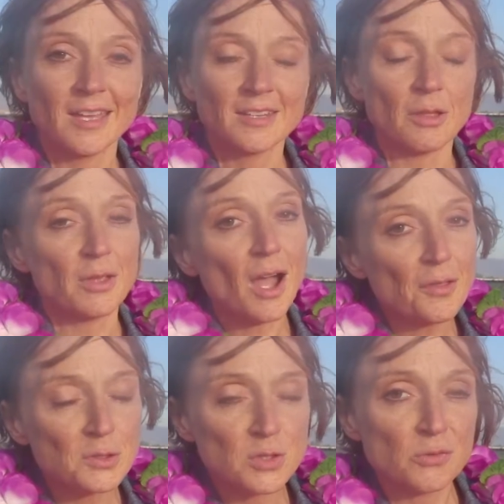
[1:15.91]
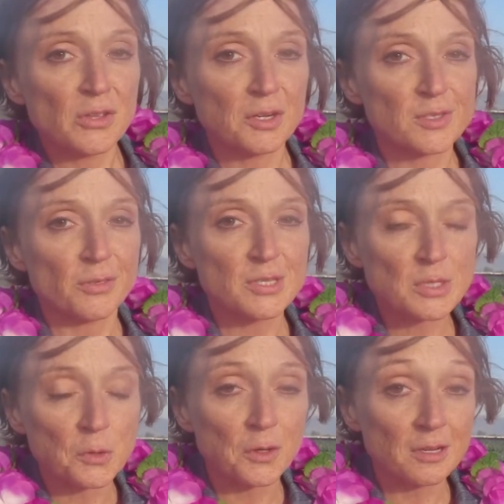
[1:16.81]
Now the other 2 fingers on this
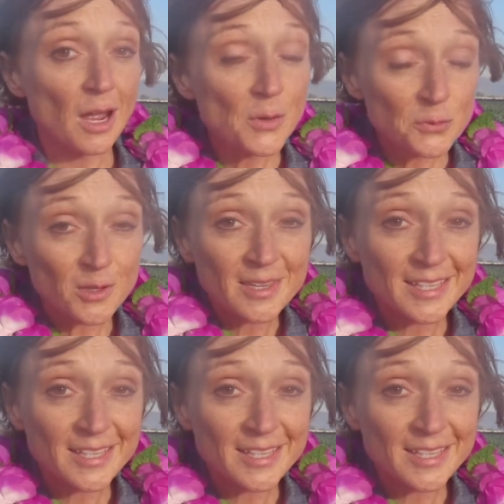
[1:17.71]
chord are really